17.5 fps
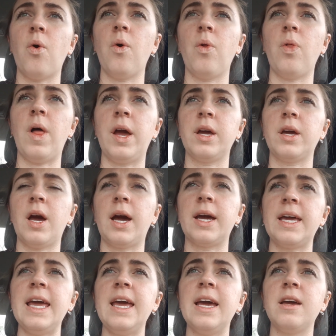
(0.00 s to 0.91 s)
Like, I
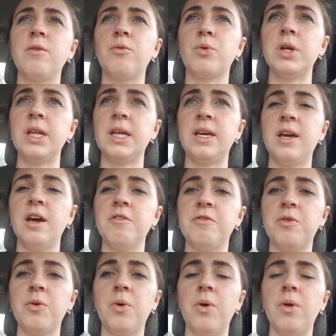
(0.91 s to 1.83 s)
can't really get
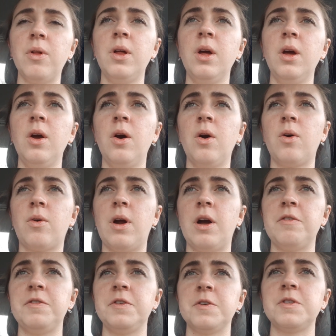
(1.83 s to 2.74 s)
full or
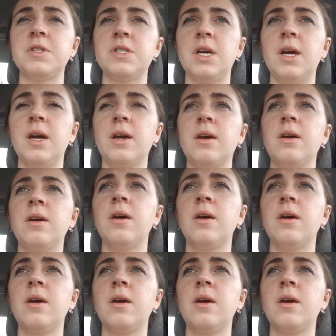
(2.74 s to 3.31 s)
I'll feel sick.